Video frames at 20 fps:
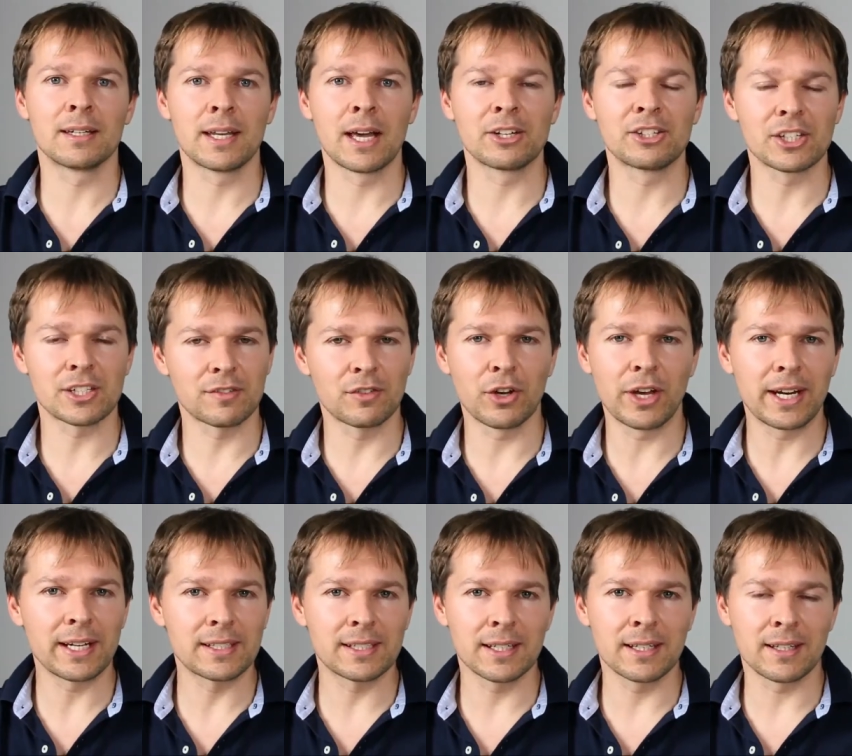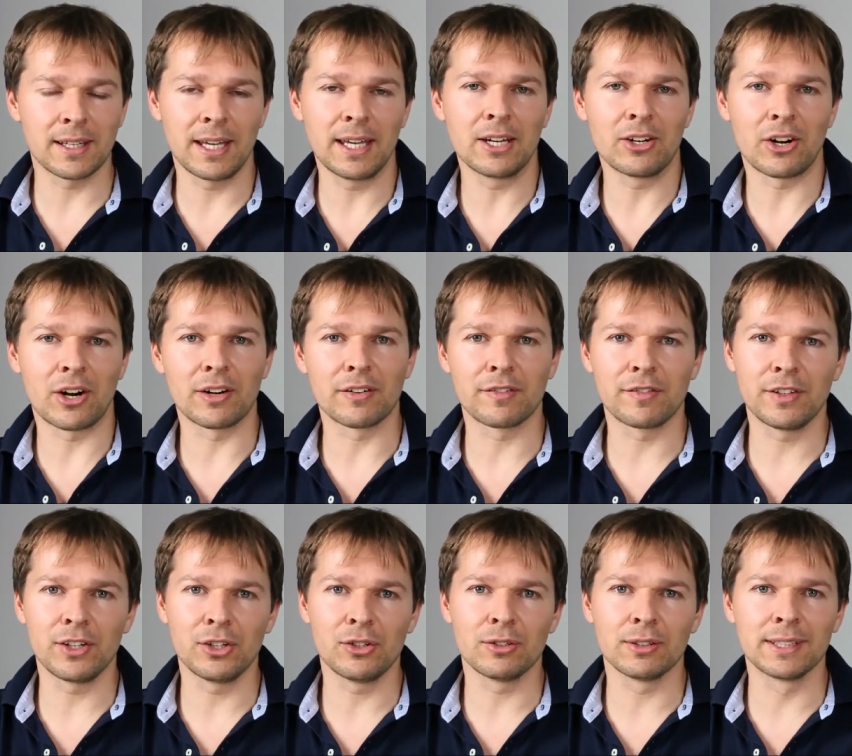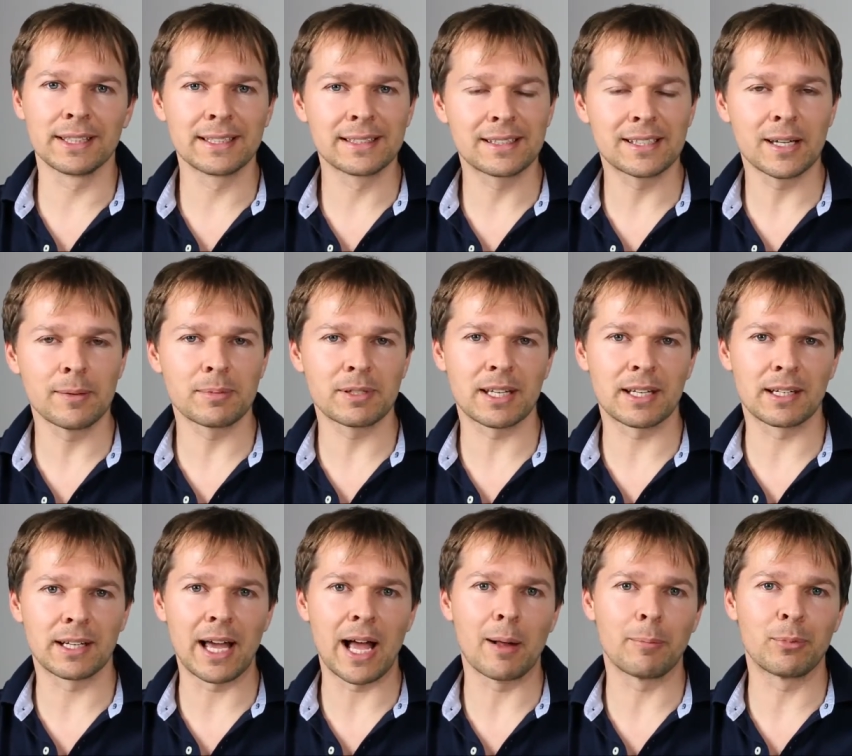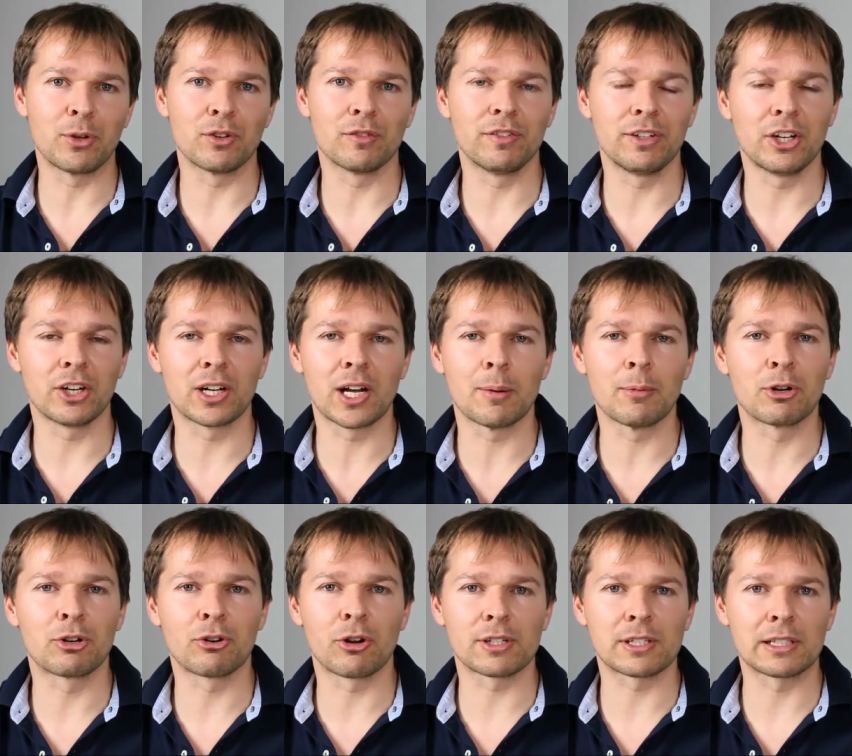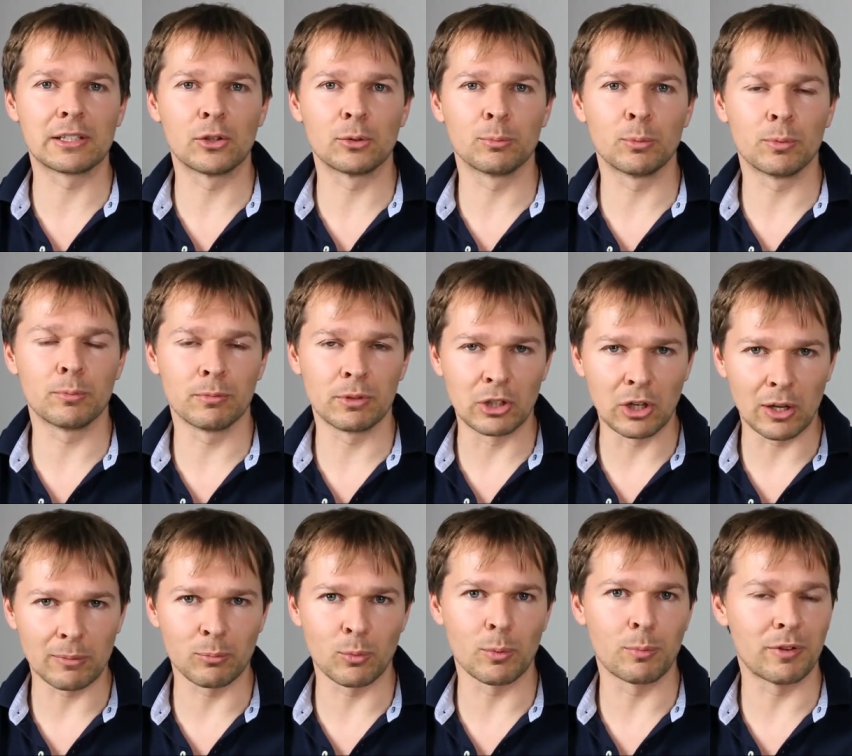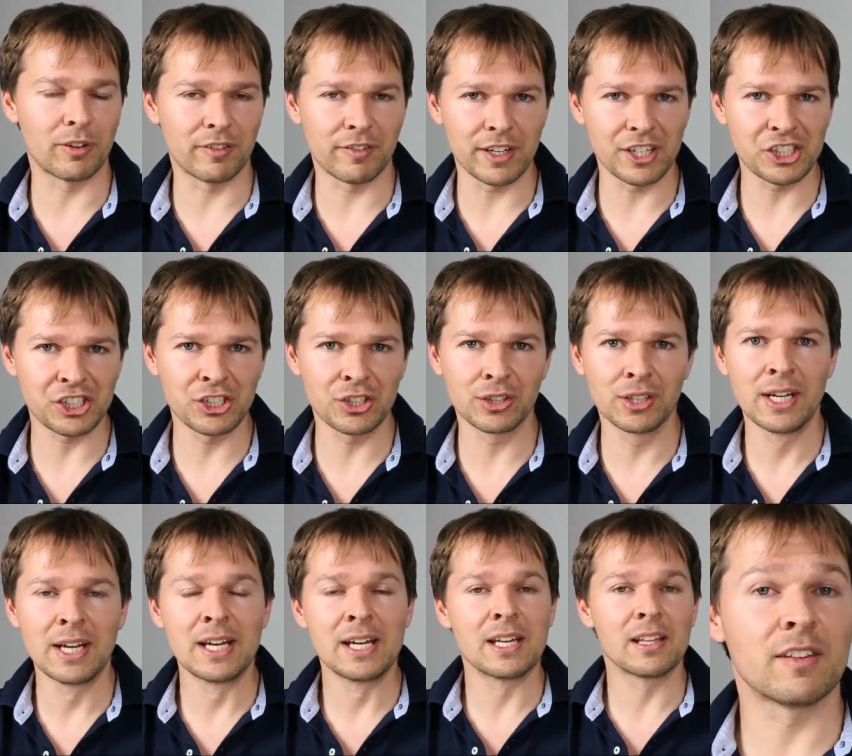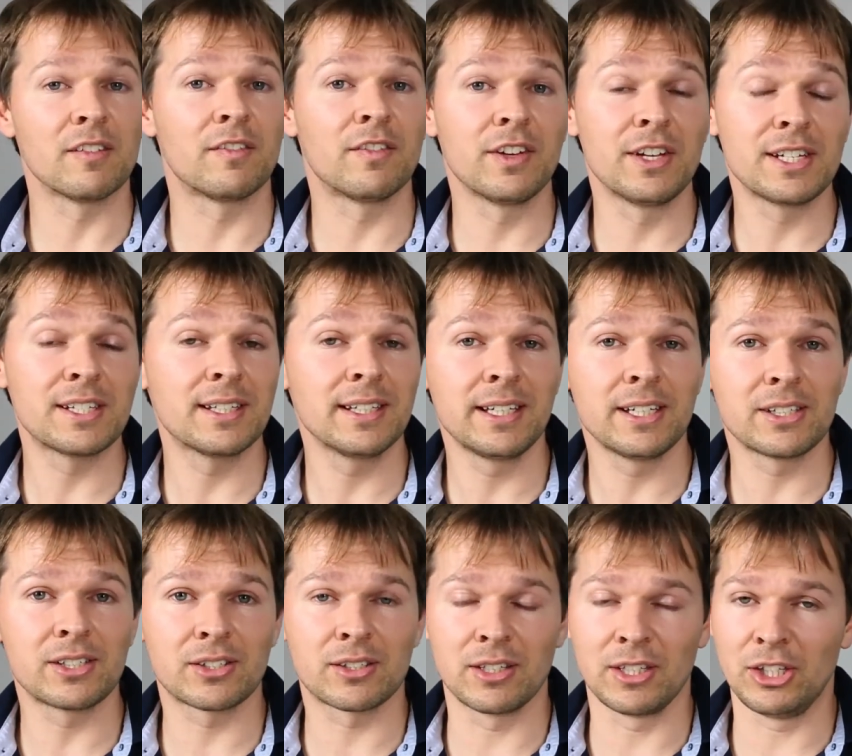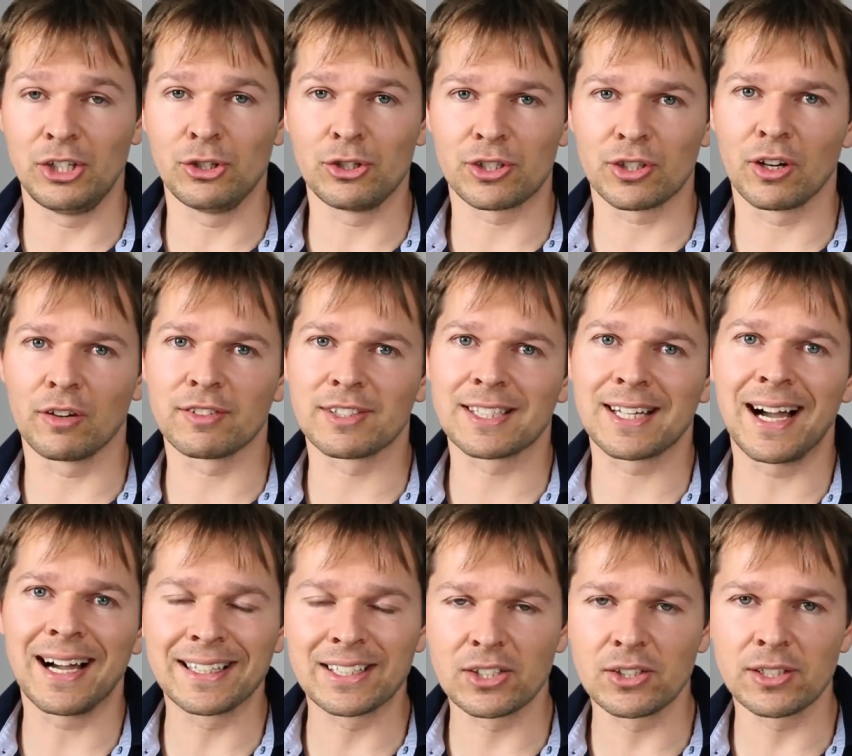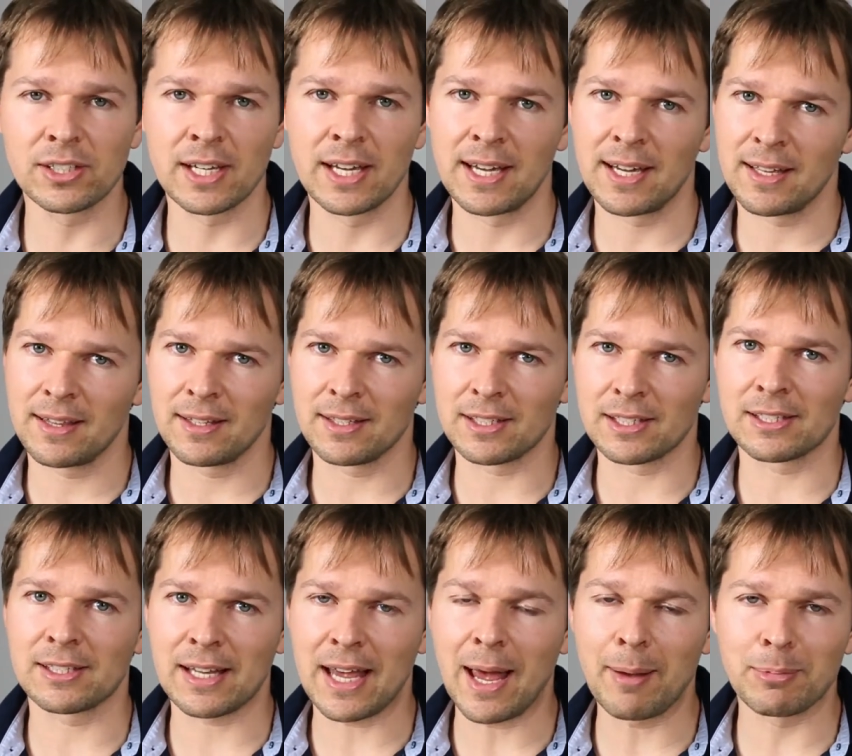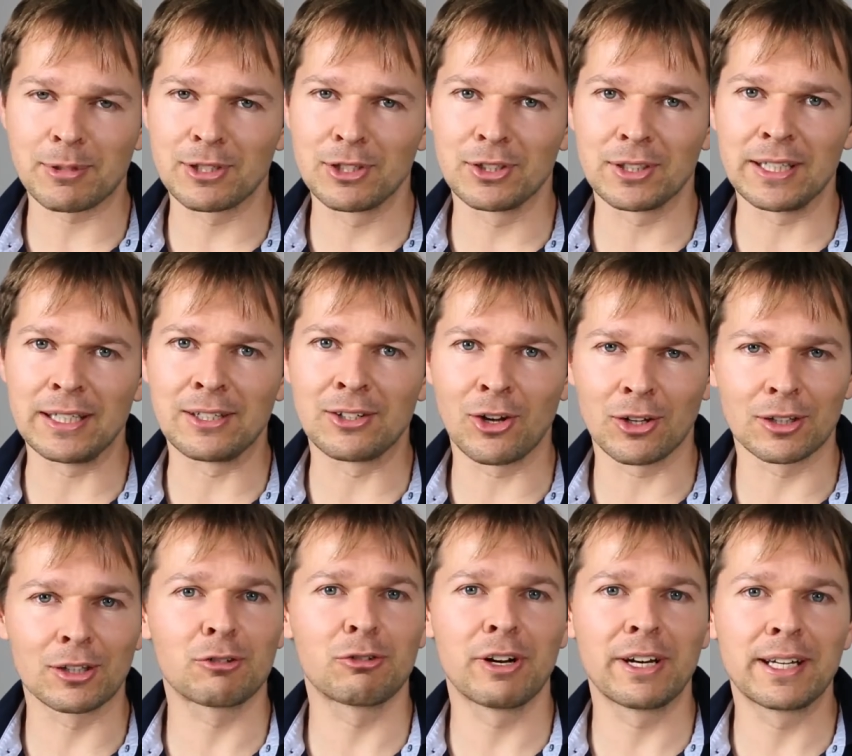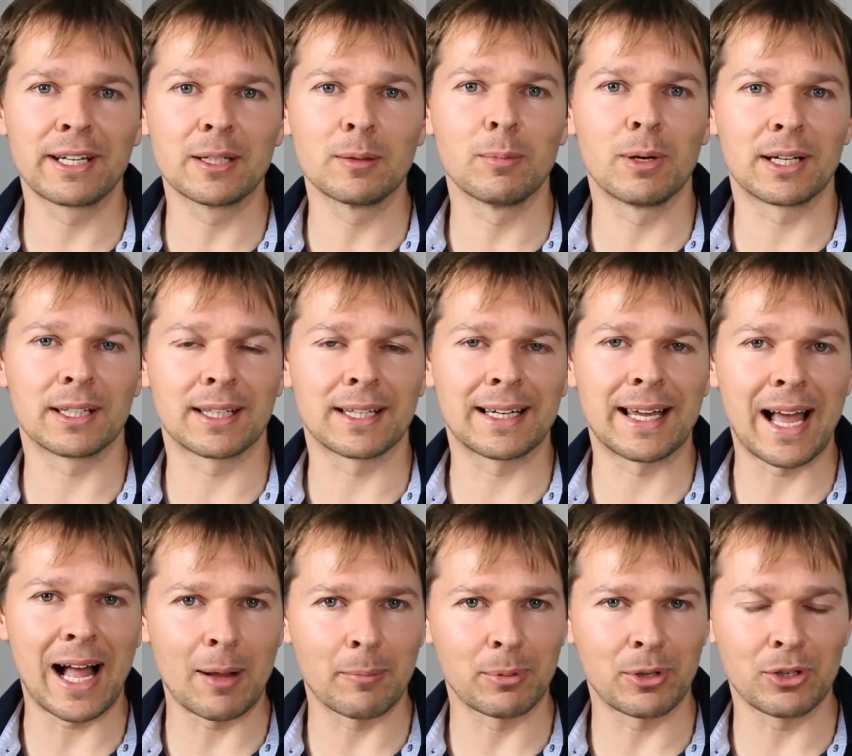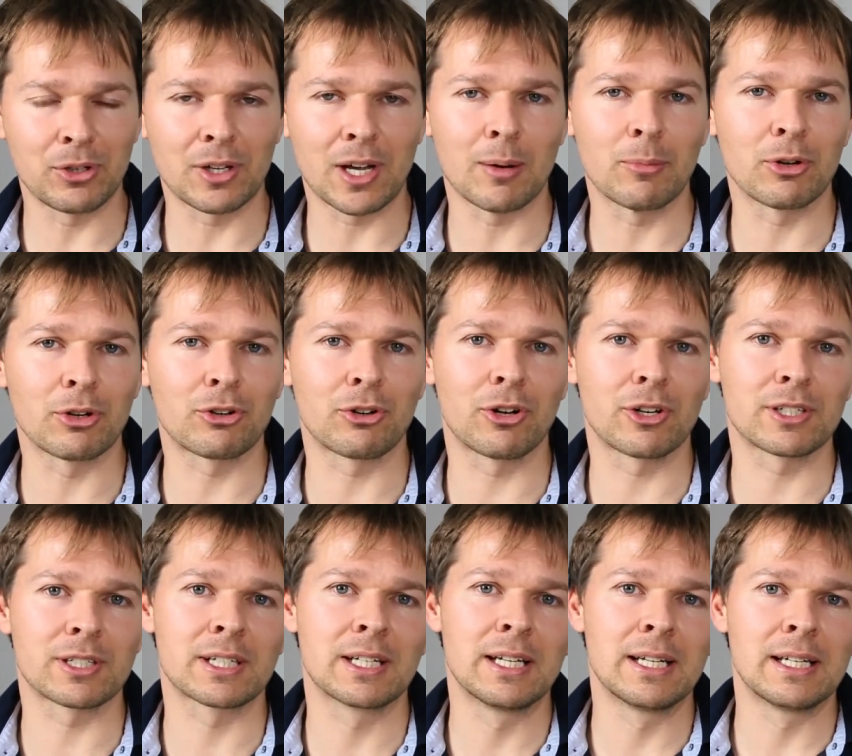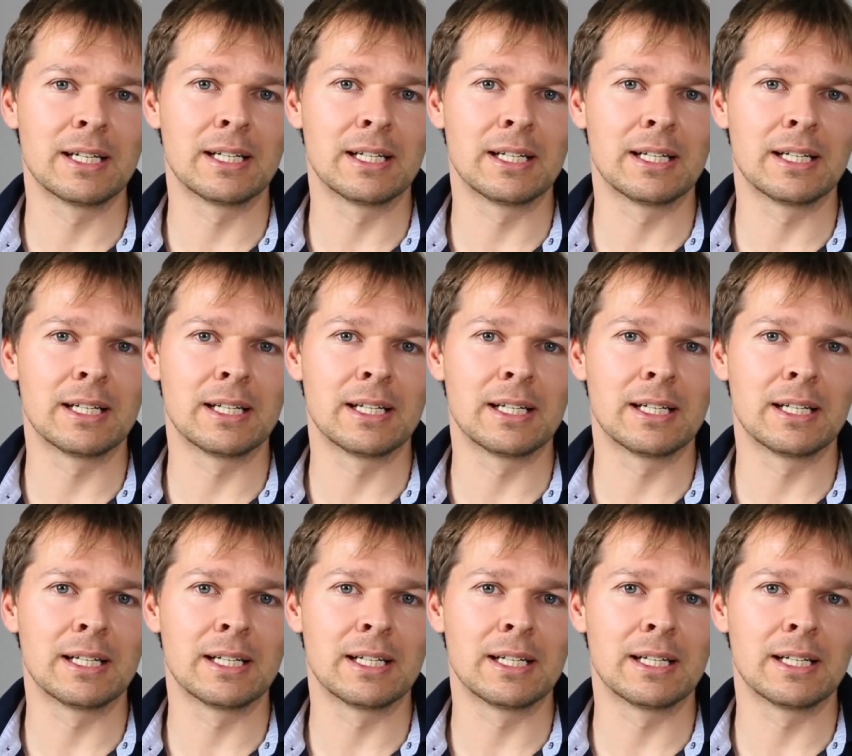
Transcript: Now just for editing, here are a few little tips that'll help your video come across a lot more, lot more professional. The first thing is the use of titles. This is absolutely not critical, but it can help you come across